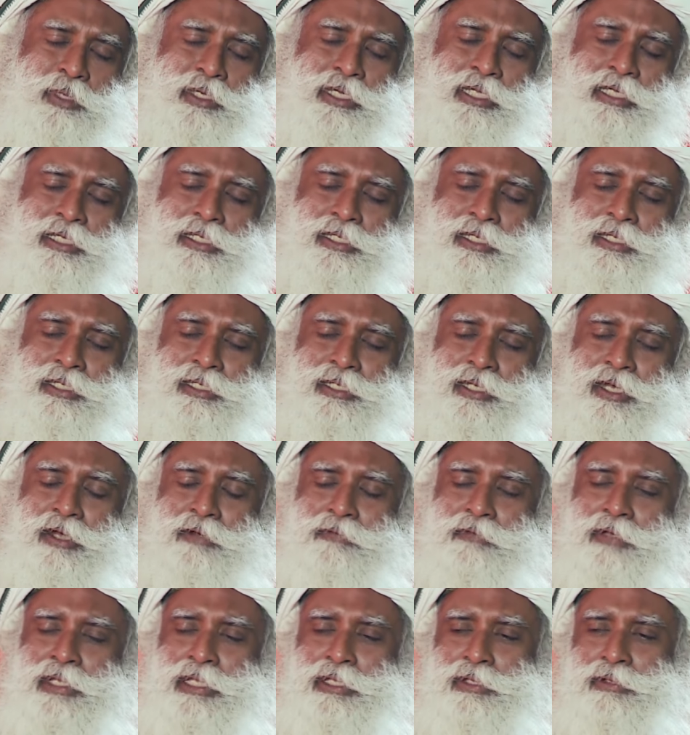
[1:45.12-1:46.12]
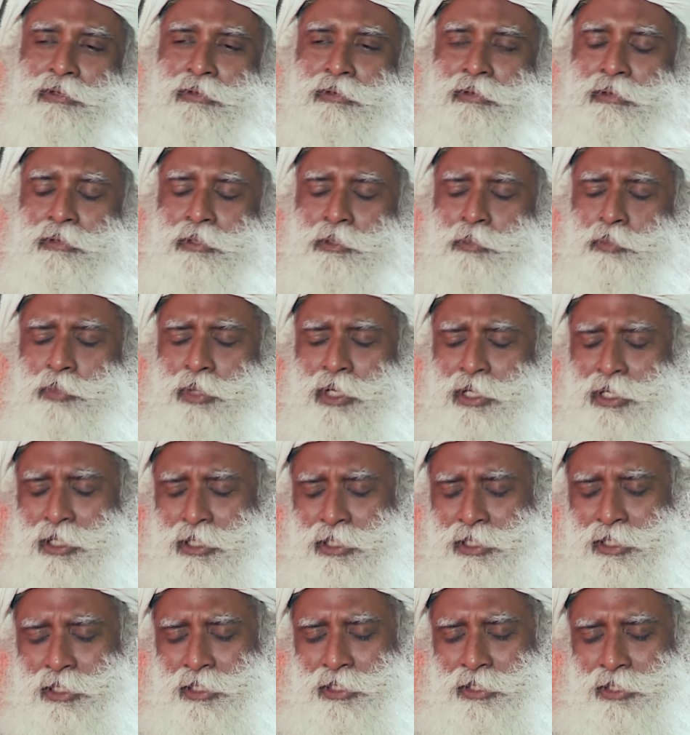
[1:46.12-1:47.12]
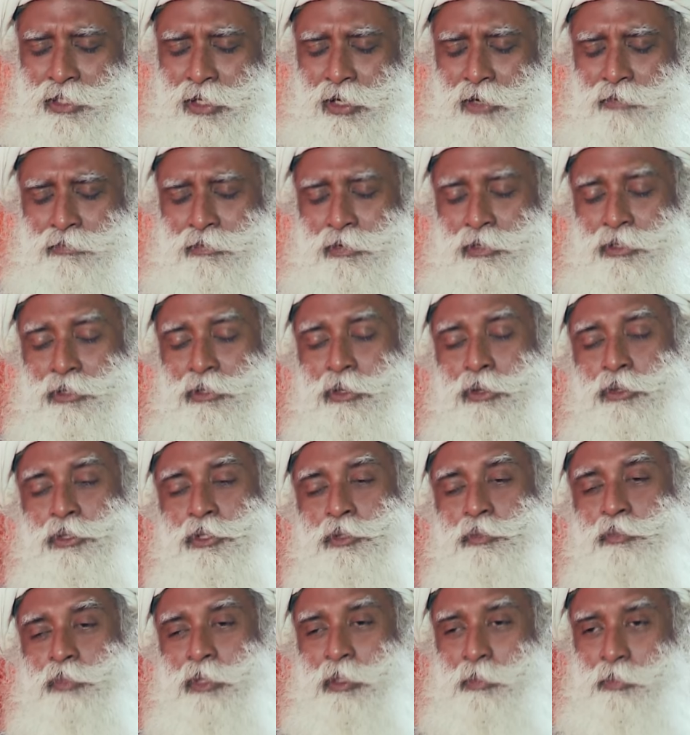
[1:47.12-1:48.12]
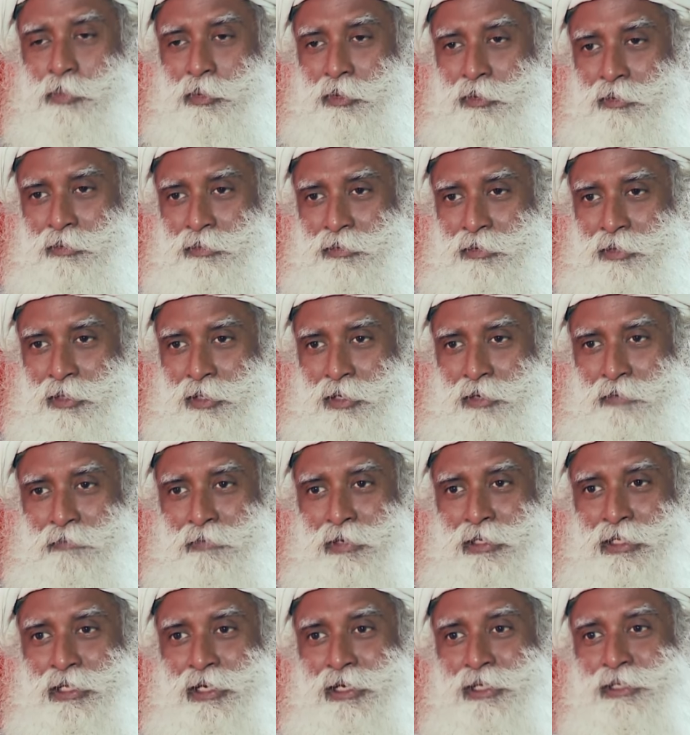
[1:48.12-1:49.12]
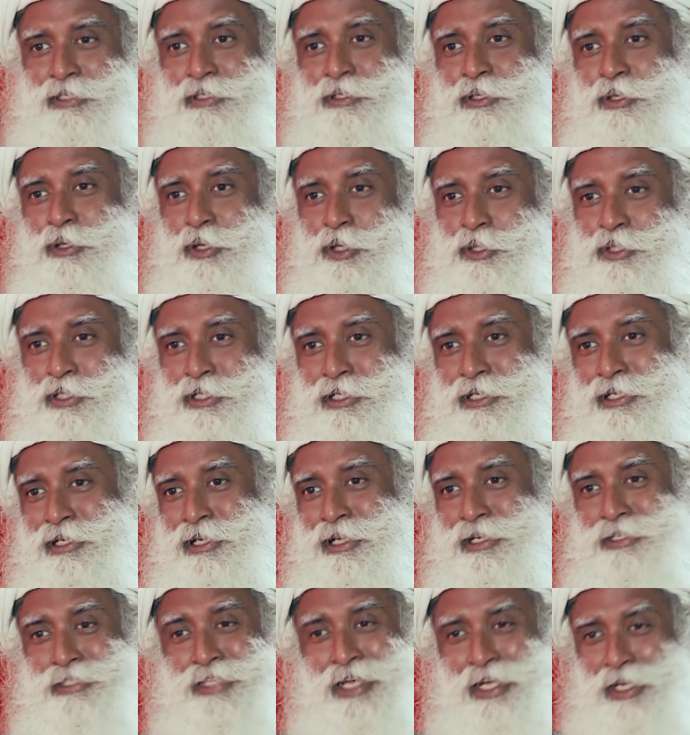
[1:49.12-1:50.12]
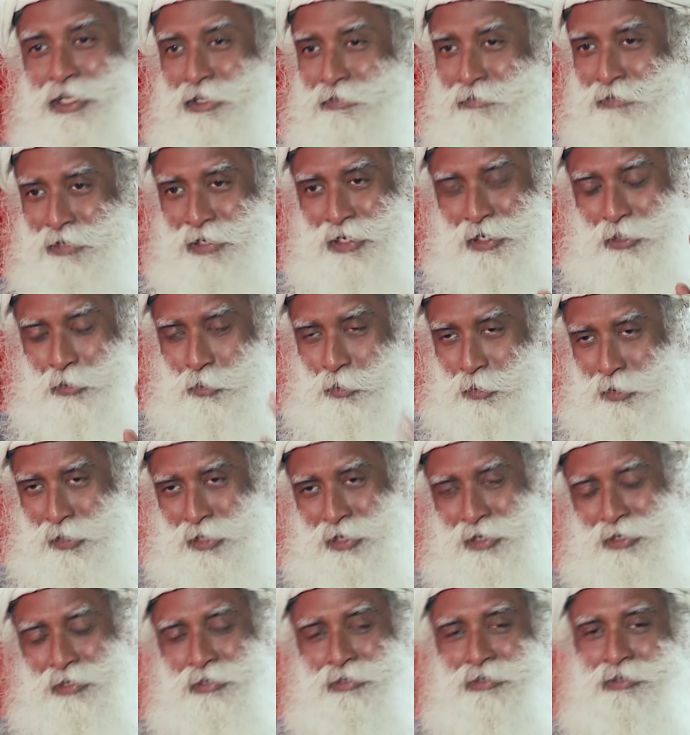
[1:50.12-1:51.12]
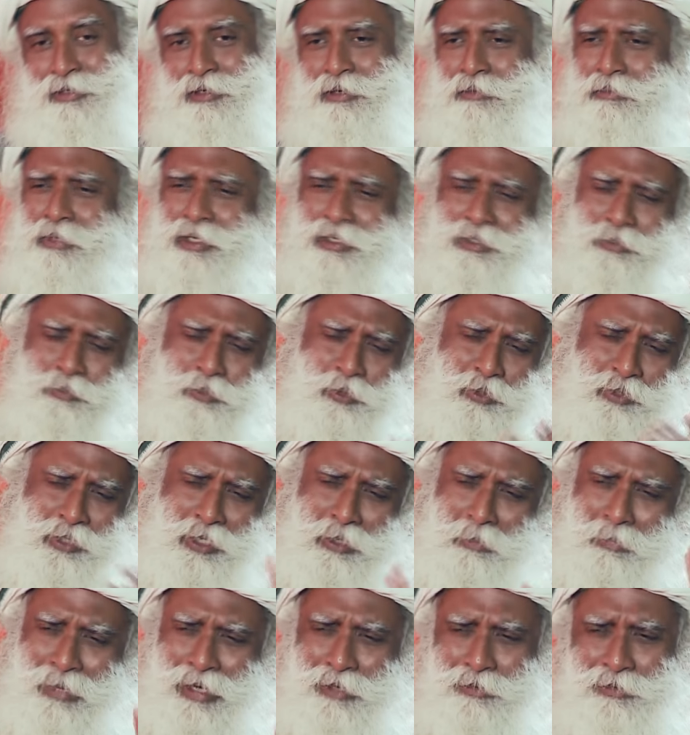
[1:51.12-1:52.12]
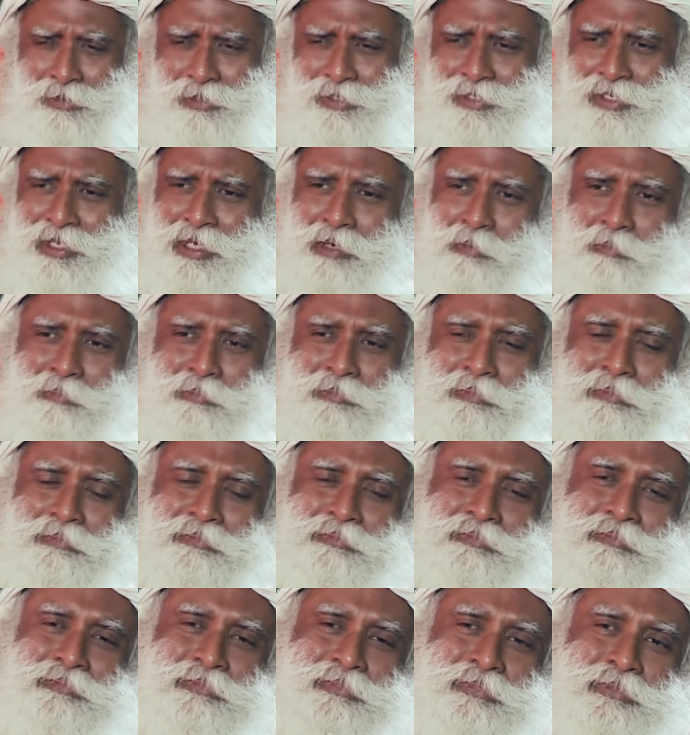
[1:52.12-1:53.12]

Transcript: predictions are what… predictions are for those people, whether astrological or scientific, I don't care, because both are about the same. Okay.